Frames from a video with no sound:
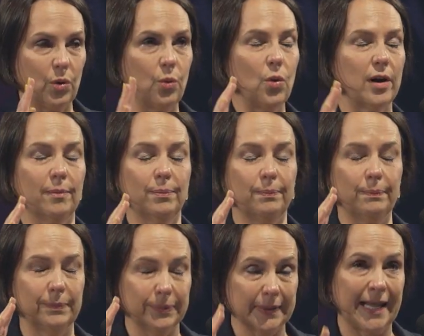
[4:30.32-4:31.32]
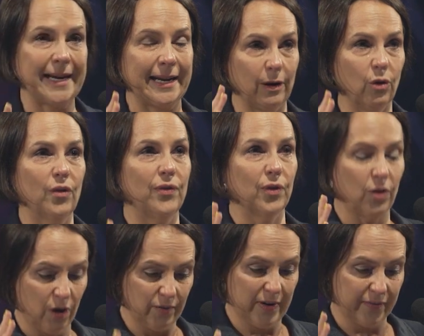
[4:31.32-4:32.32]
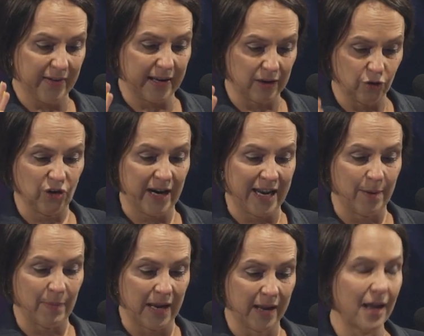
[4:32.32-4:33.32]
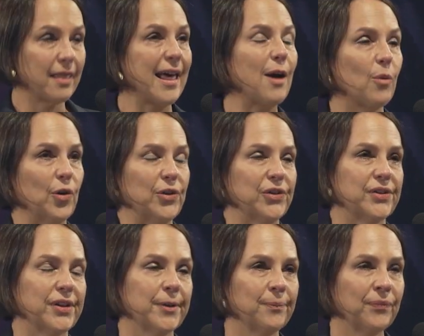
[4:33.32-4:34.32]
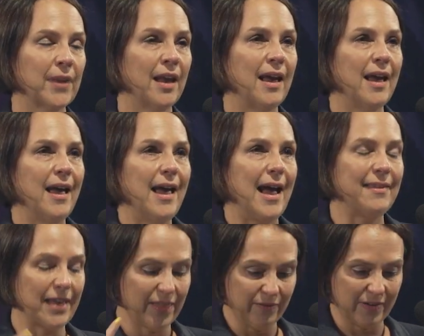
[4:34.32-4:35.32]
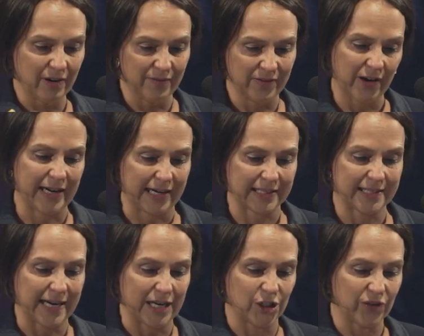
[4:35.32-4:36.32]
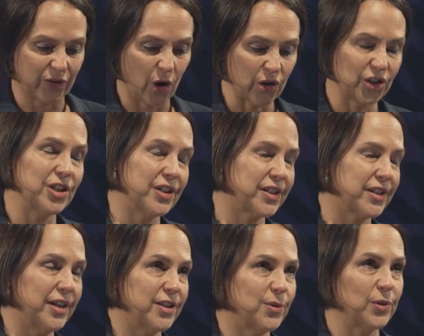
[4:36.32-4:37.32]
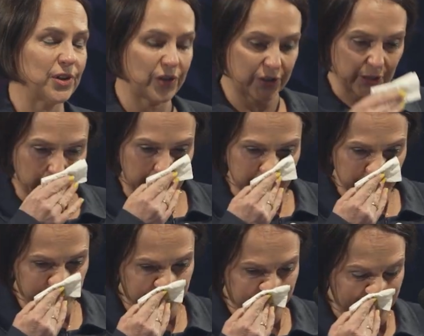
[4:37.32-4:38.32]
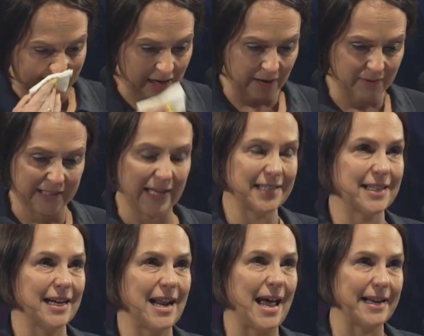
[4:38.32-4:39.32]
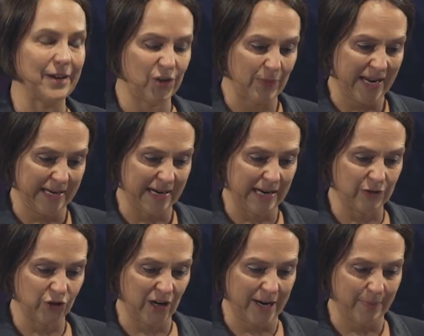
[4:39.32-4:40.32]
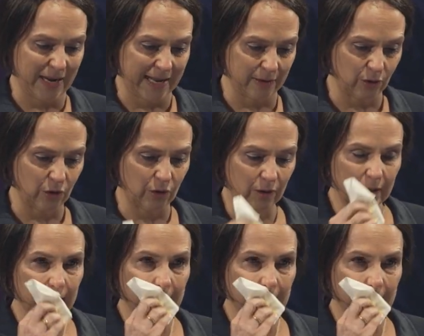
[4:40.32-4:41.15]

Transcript: What a bloody, awful, horrific dream that was. And then the very, very next stage of consciousness would stir, and I realised that it hadn't been a dream at all.